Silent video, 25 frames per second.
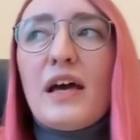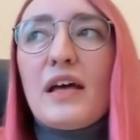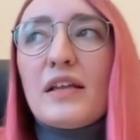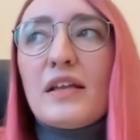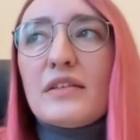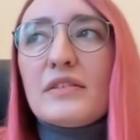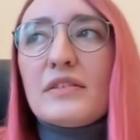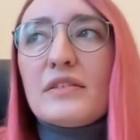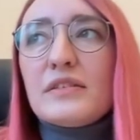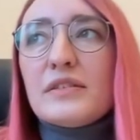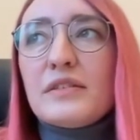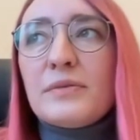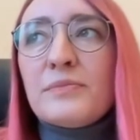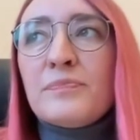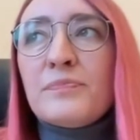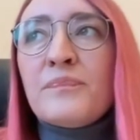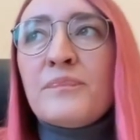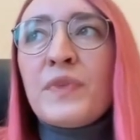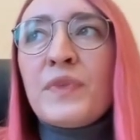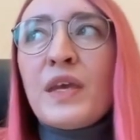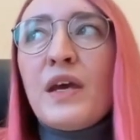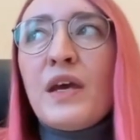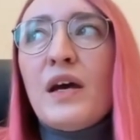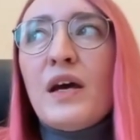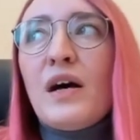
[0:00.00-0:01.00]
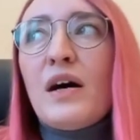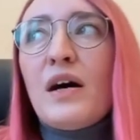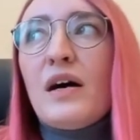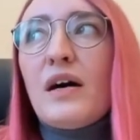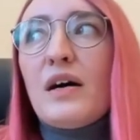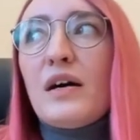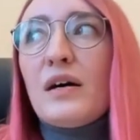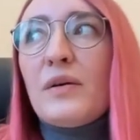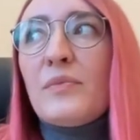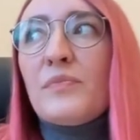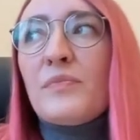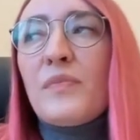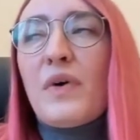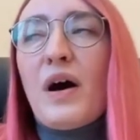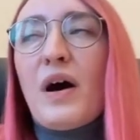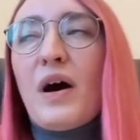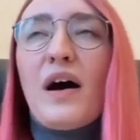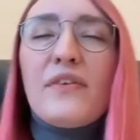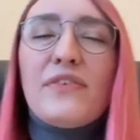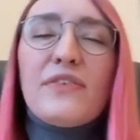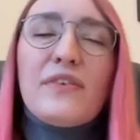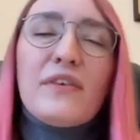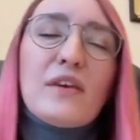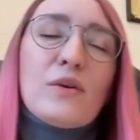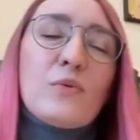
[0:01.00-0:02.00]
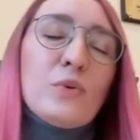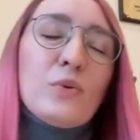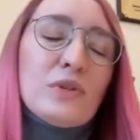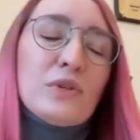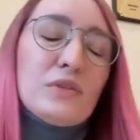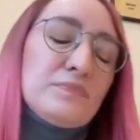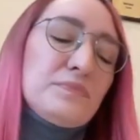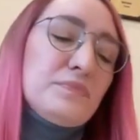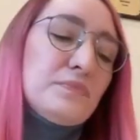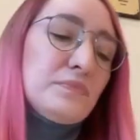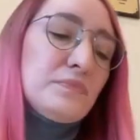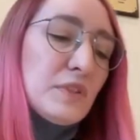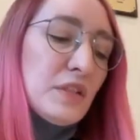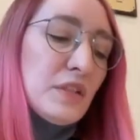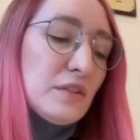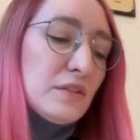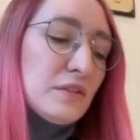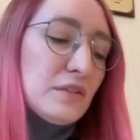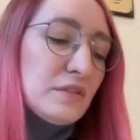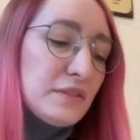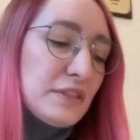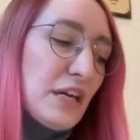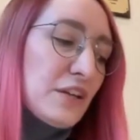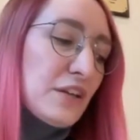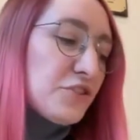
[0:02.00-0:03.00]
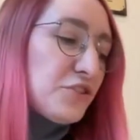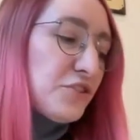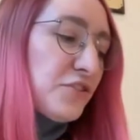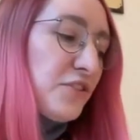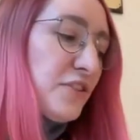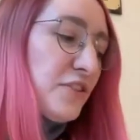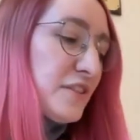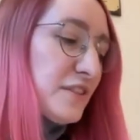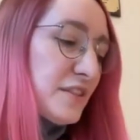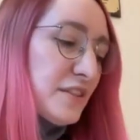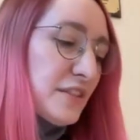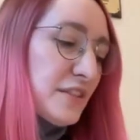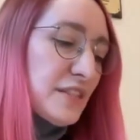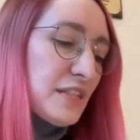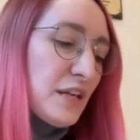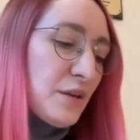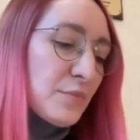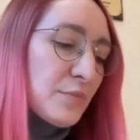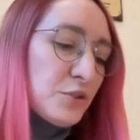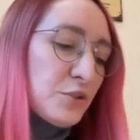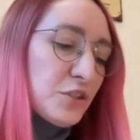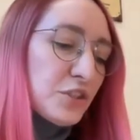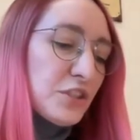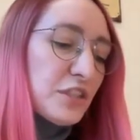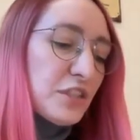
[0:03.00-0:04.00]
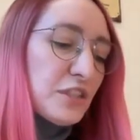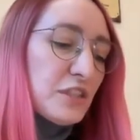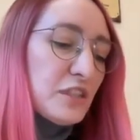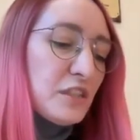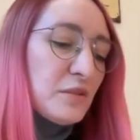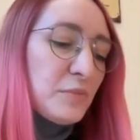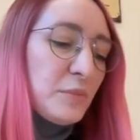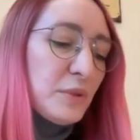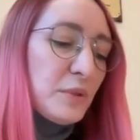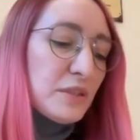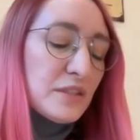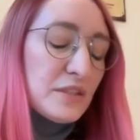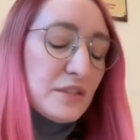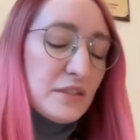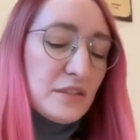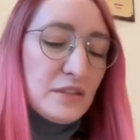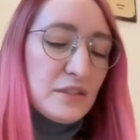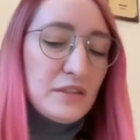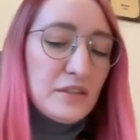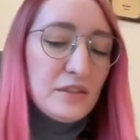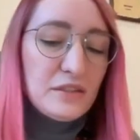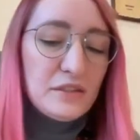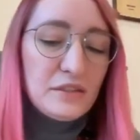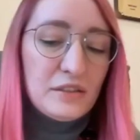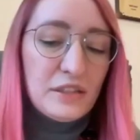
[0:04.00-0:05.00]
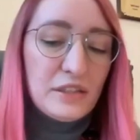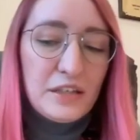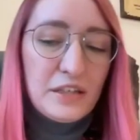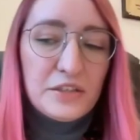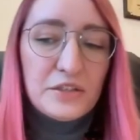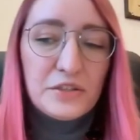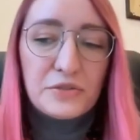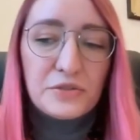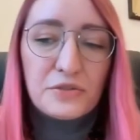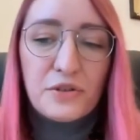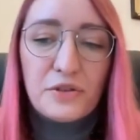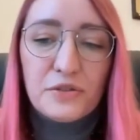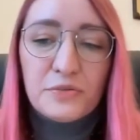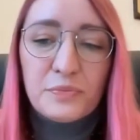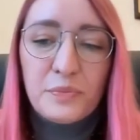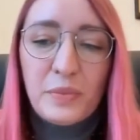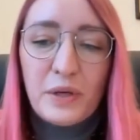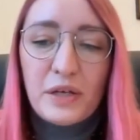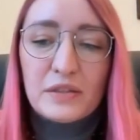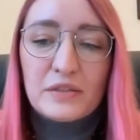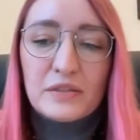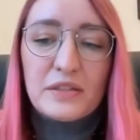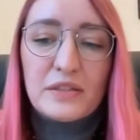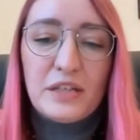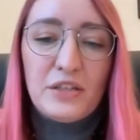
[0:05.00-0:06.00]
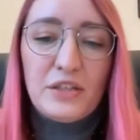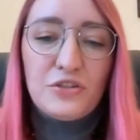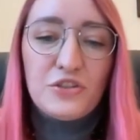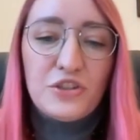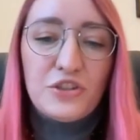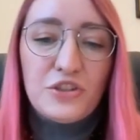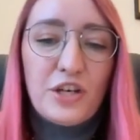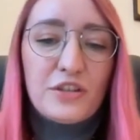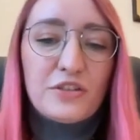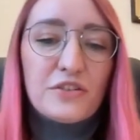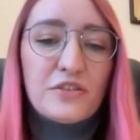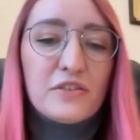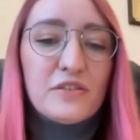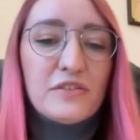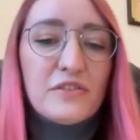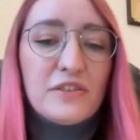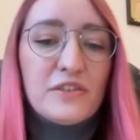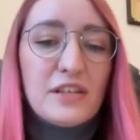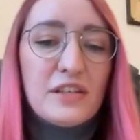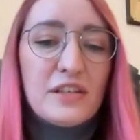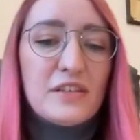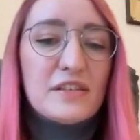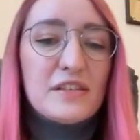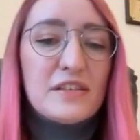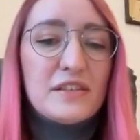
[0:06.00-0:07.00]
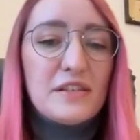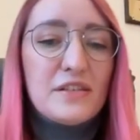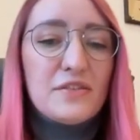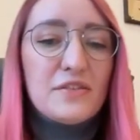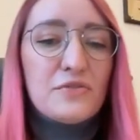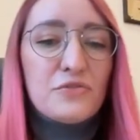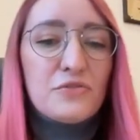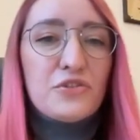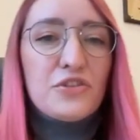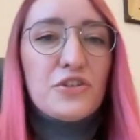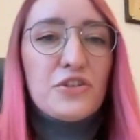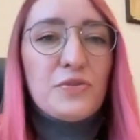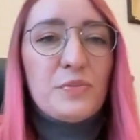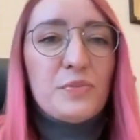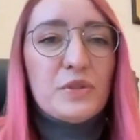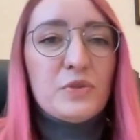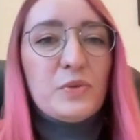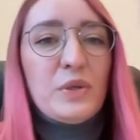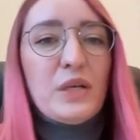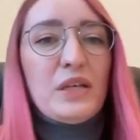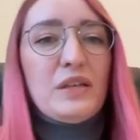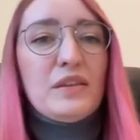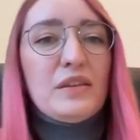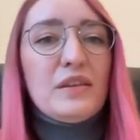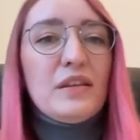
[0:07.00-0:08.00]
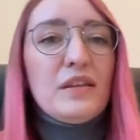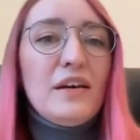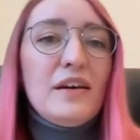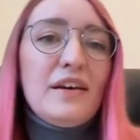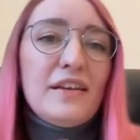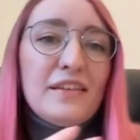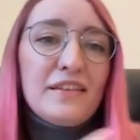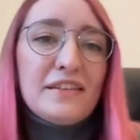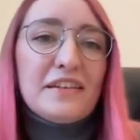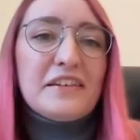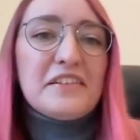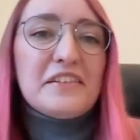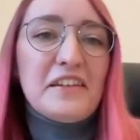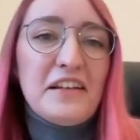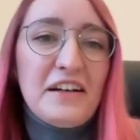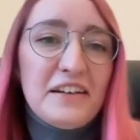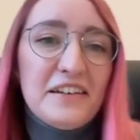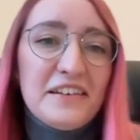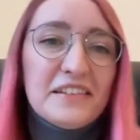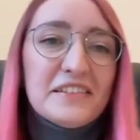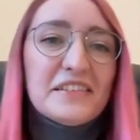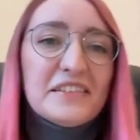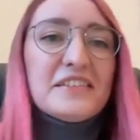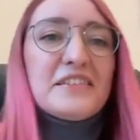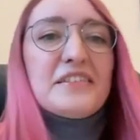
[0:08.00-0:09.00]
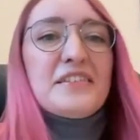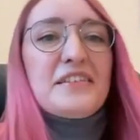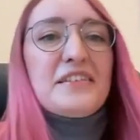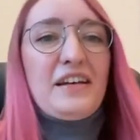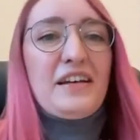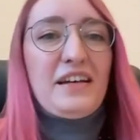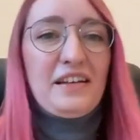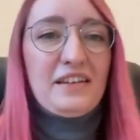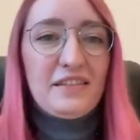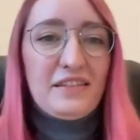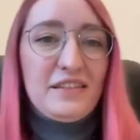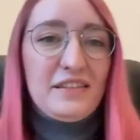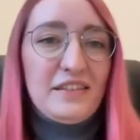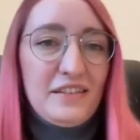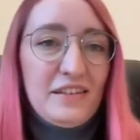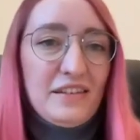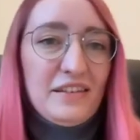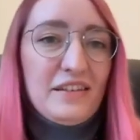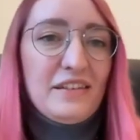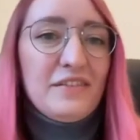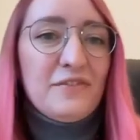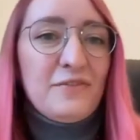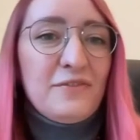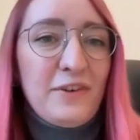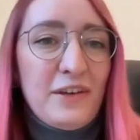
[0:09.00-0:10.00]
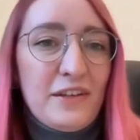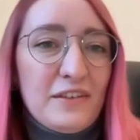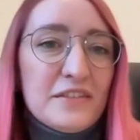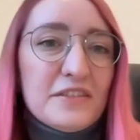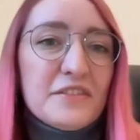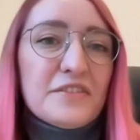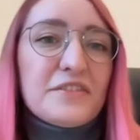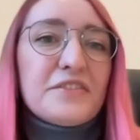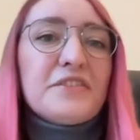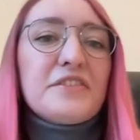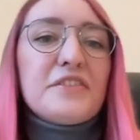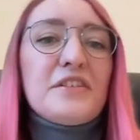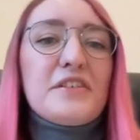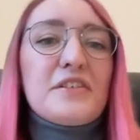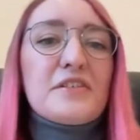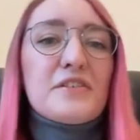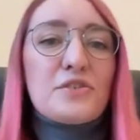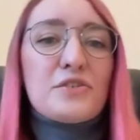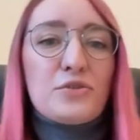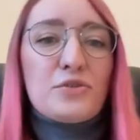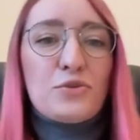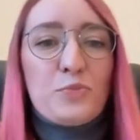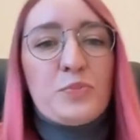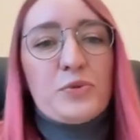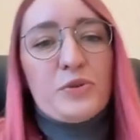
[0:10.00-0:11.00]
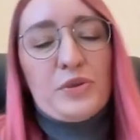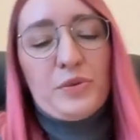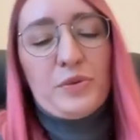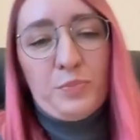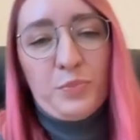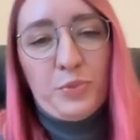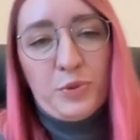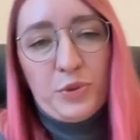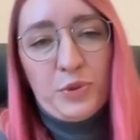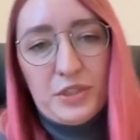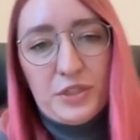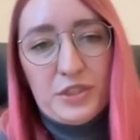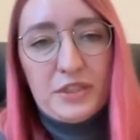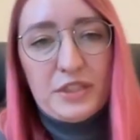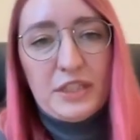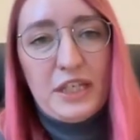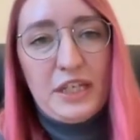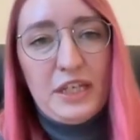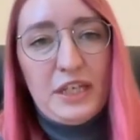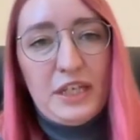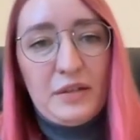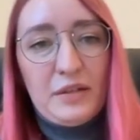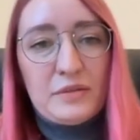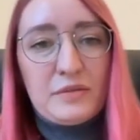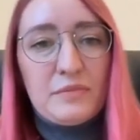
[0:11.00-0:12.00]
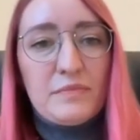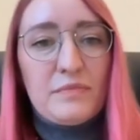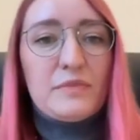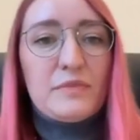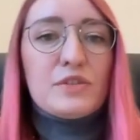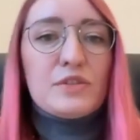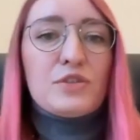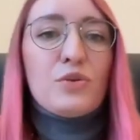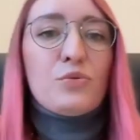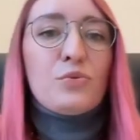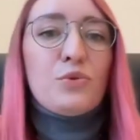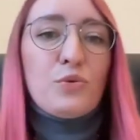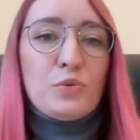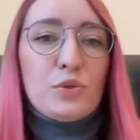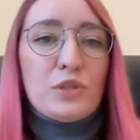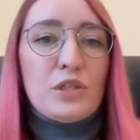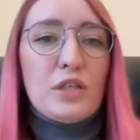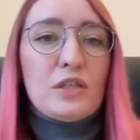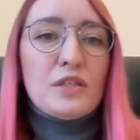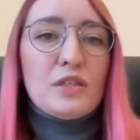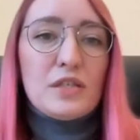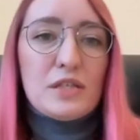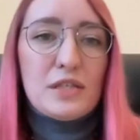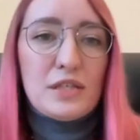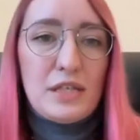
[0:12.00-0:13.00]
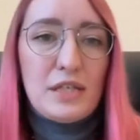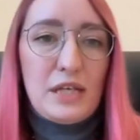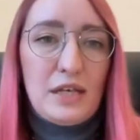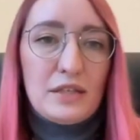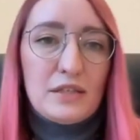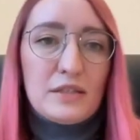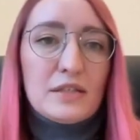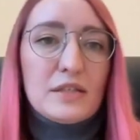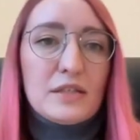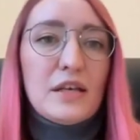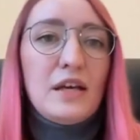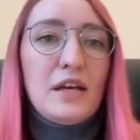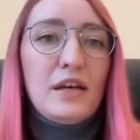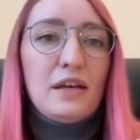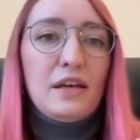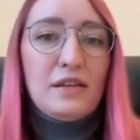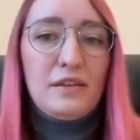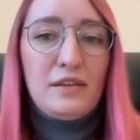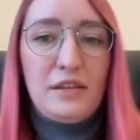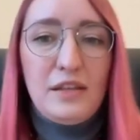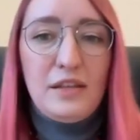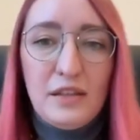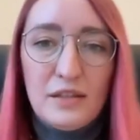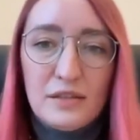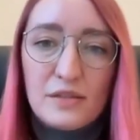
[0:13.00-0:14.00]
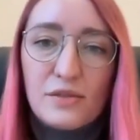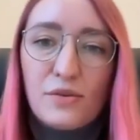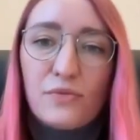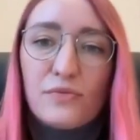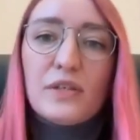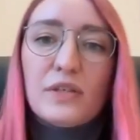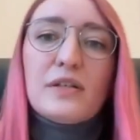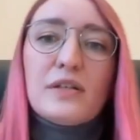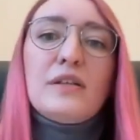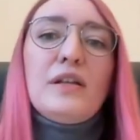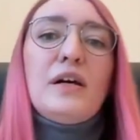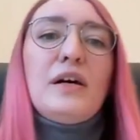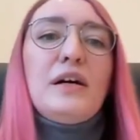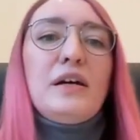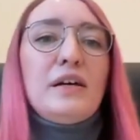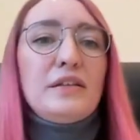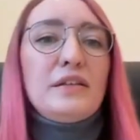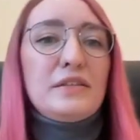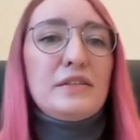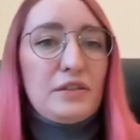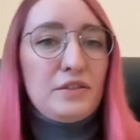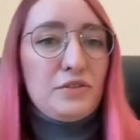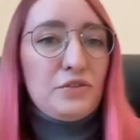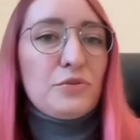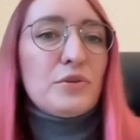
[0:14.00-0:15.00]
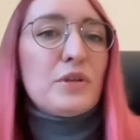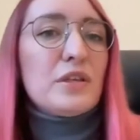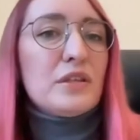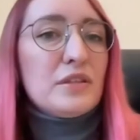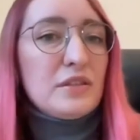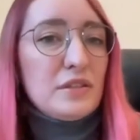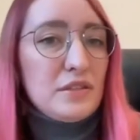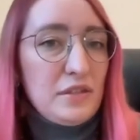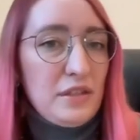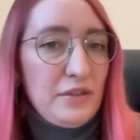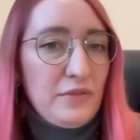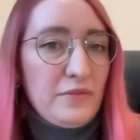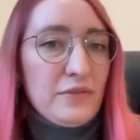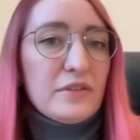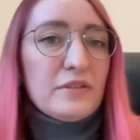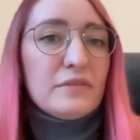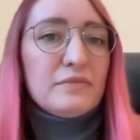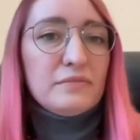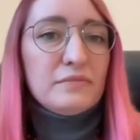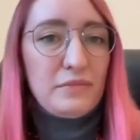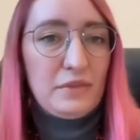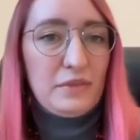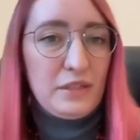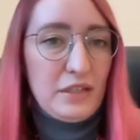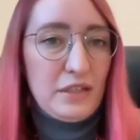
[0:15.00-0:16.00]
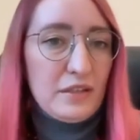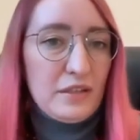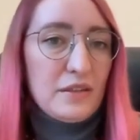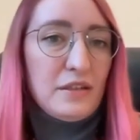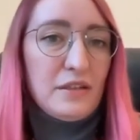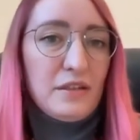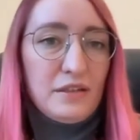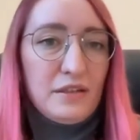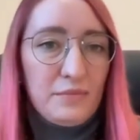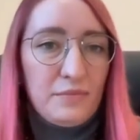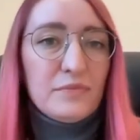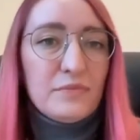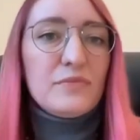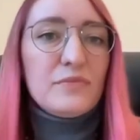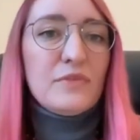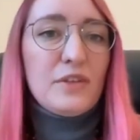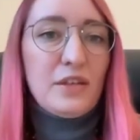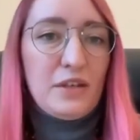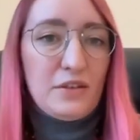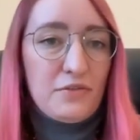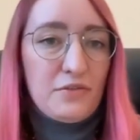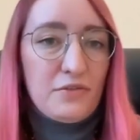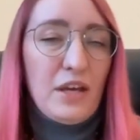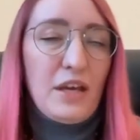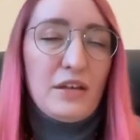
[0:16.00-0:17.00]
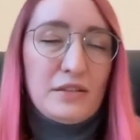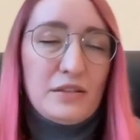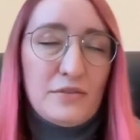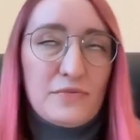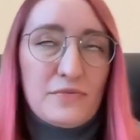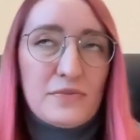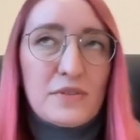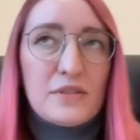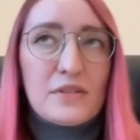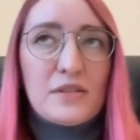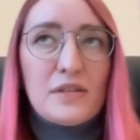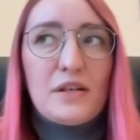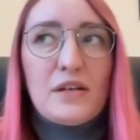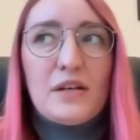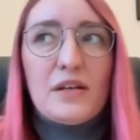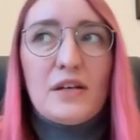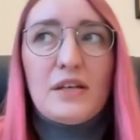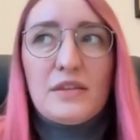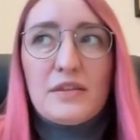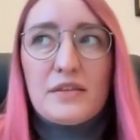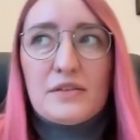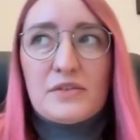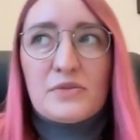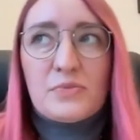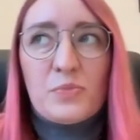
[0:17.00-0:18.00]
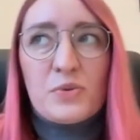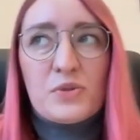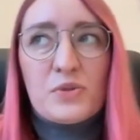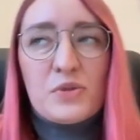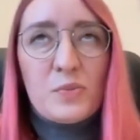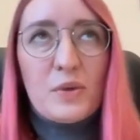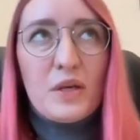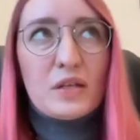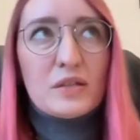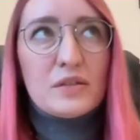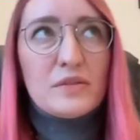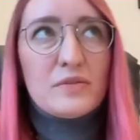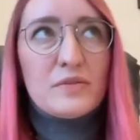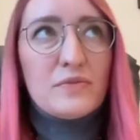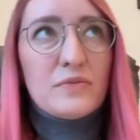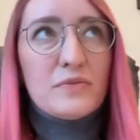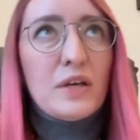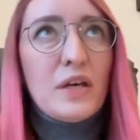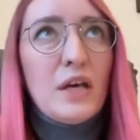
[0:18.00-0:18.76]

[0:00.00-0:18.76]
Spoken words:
And I think we'll touch this subject a little bit later on, but in general, the synergy between the client and the vendor is super important here. So you would understand the needs of the client and you can deliver like the creatives in this perspective.